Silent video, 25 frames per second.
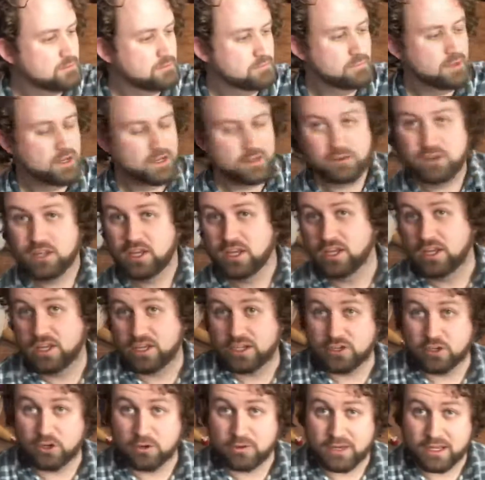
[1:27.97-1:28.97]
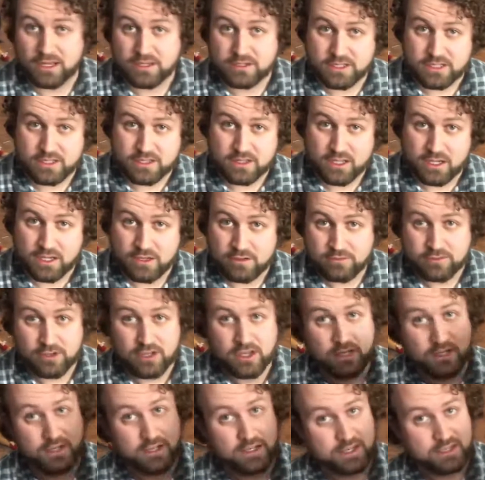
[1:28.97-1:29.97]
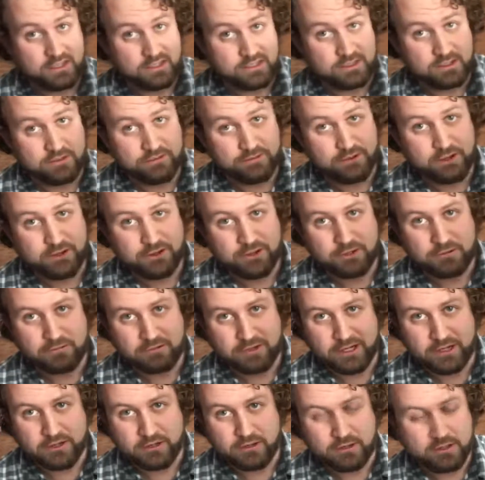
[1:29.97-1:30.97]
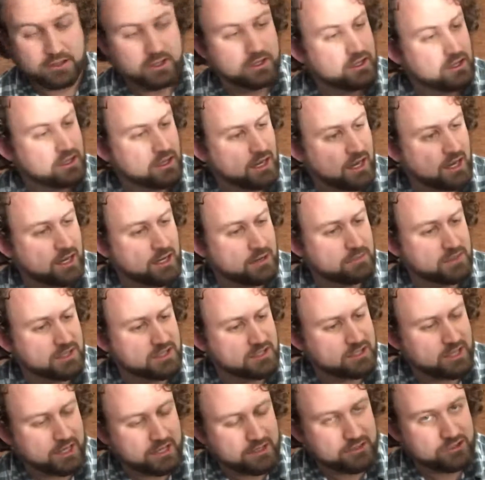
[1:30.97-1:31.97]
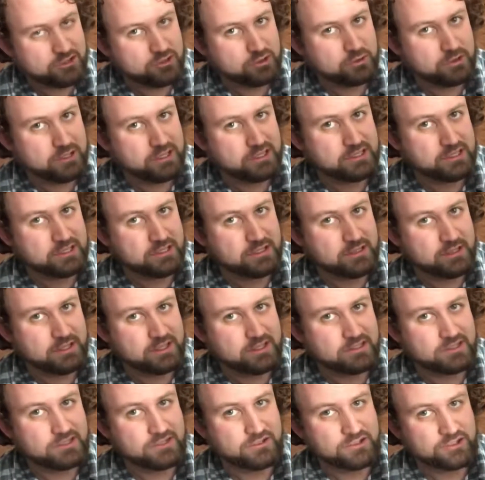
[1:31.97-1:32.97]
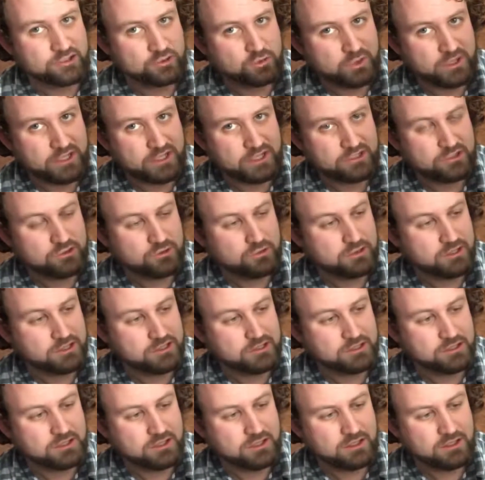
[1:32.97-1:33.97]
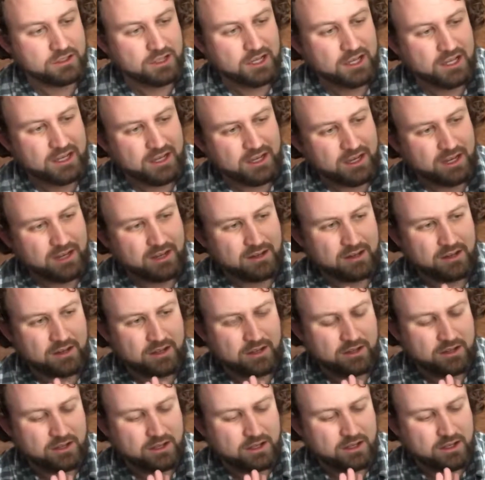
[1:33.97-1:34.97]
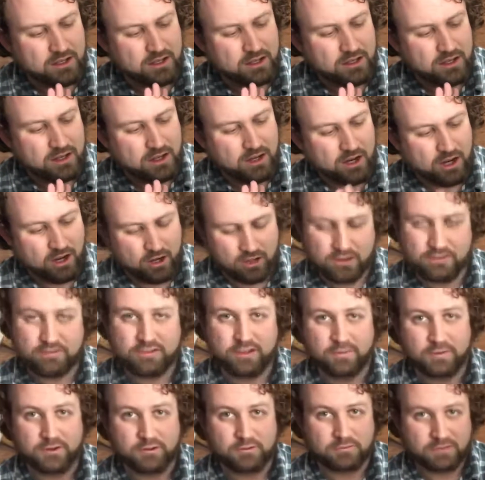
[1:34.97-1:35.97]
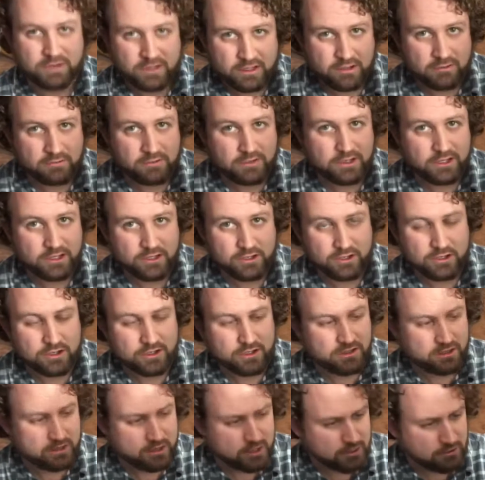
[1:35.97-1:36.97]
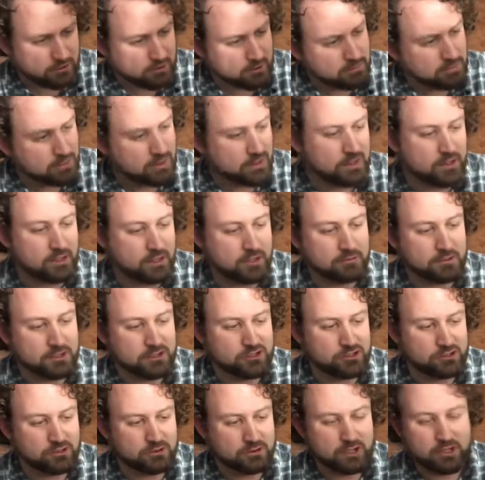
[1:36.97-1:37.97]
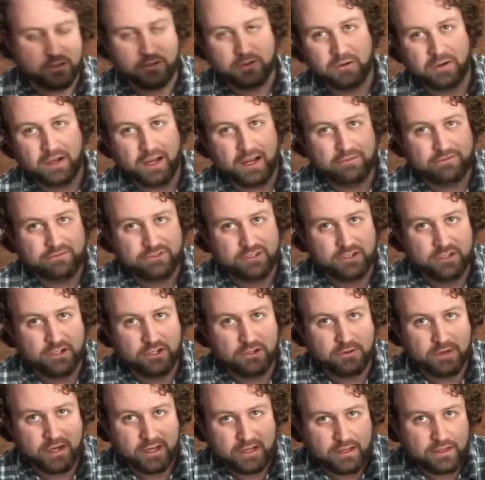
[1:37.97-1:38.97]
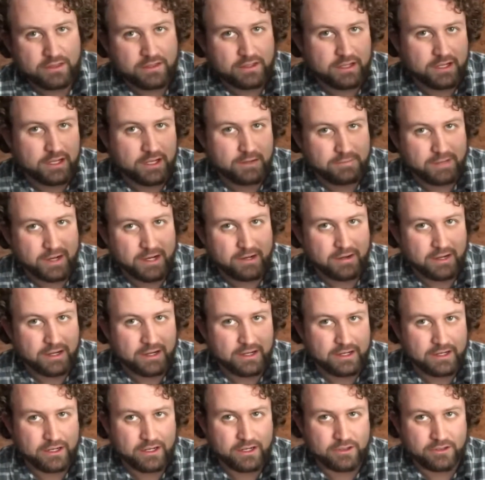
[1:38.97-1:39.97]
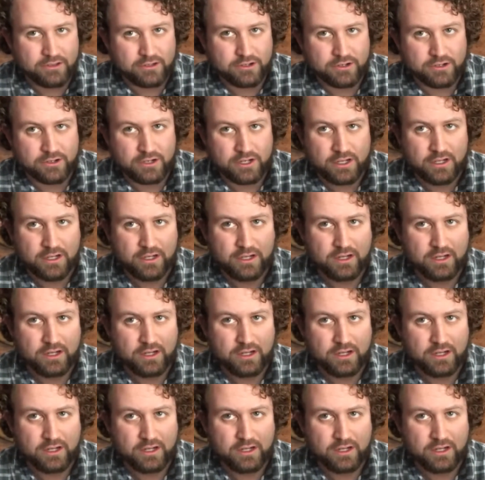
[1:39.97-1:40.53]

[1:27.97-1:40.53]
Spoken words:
But you know what I did love is the fairy reel. I'm 10 stories into this. There's 20 stories in all, and all of them are really, really good. They're completely original. You don't have to know anything about any other